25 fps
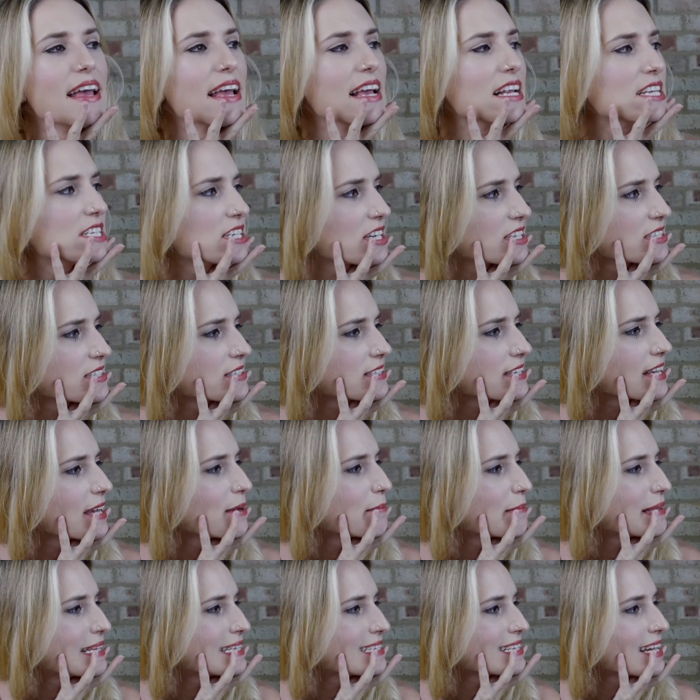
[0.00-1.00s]
it does
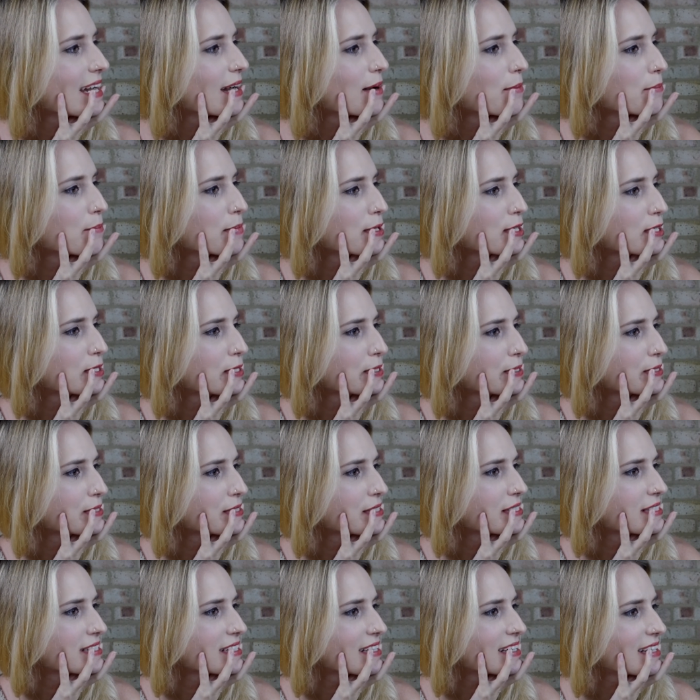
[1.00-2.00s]
get me down,
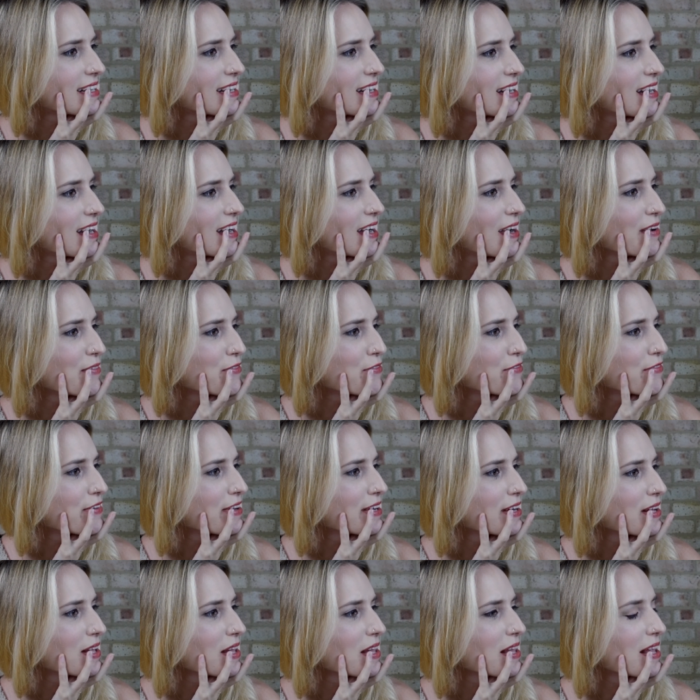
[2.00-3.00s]
because I
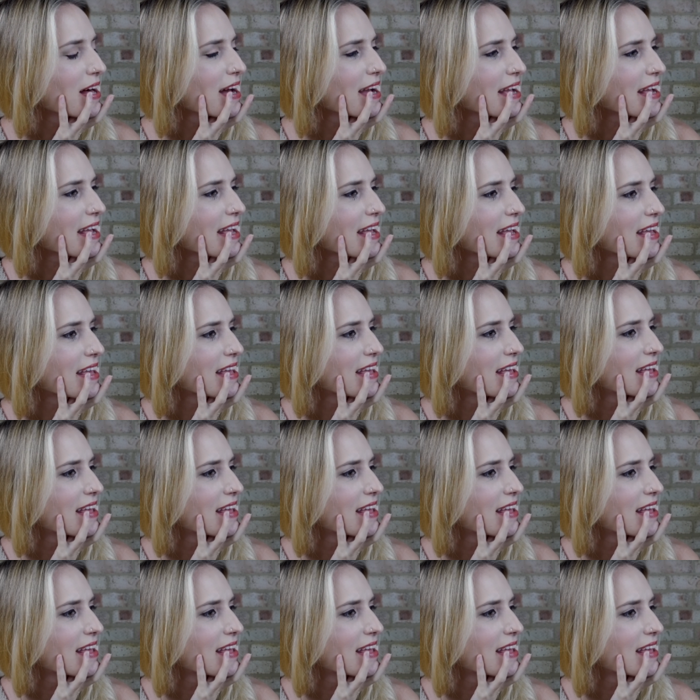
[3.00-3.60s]
feel like